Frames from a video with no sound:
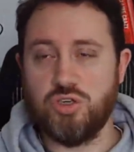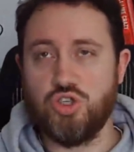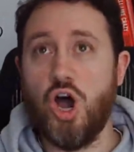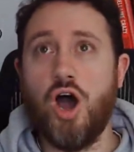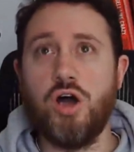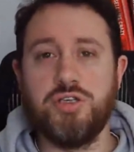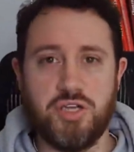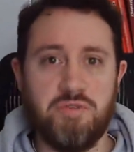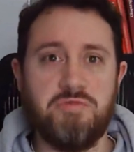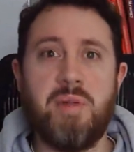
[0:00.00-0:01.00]
tons
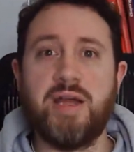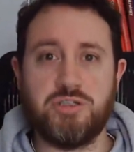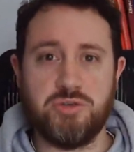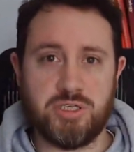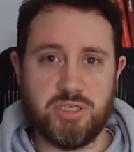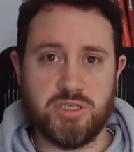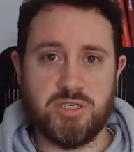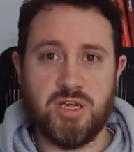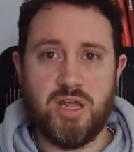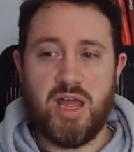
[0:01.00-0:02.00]
of mattresses
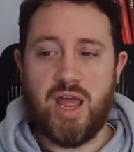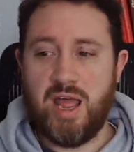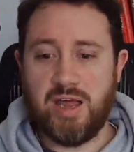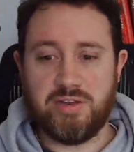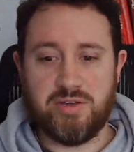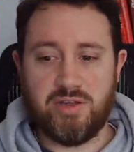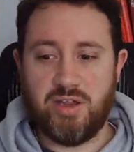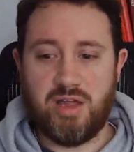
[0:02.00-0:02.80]
at